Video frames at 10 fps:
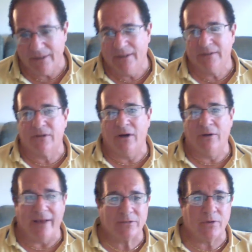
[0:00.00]
So
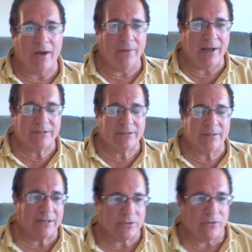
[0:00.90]
that's why I watch the
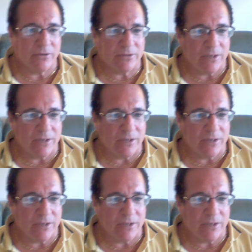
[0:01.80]
box scores.